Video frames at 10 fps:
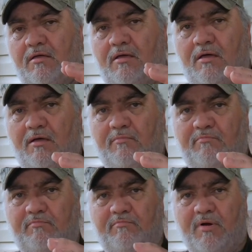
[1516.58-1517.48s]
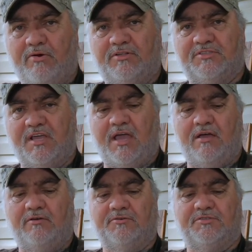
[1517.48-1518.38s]
uh, burning
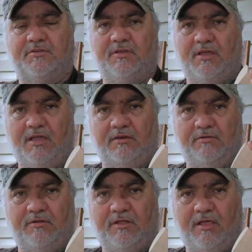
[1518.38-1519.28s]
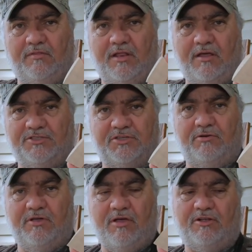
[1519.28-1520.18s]
scales, and and then I'll
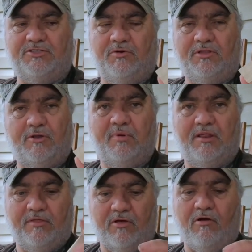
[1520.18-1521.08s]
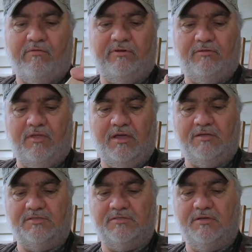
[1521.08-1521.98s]
show you I'll show a little bit of the carving of
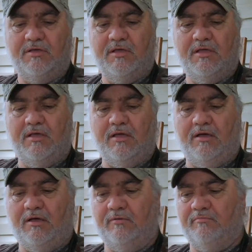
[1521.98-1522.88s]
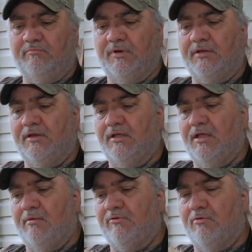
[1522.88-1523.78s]
this, um, but
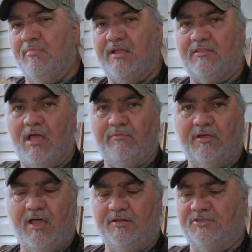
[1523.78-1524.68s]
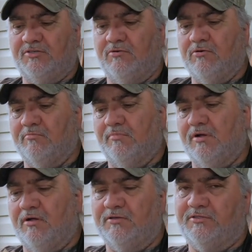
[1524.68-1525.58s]
I'm going to make that one kind of short
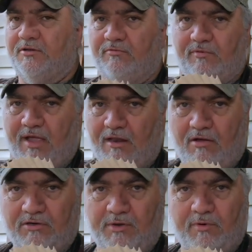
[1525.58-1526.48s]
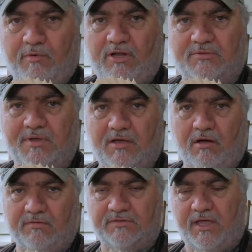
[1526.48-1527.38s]
because, you know, how long do you want to watch me
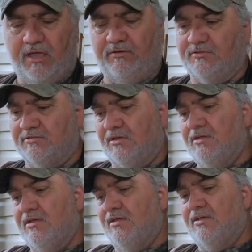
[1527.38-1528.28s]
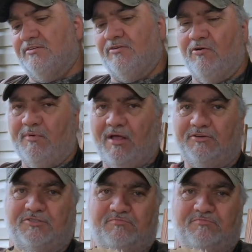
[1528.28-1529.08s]
carve scales? So, but I'll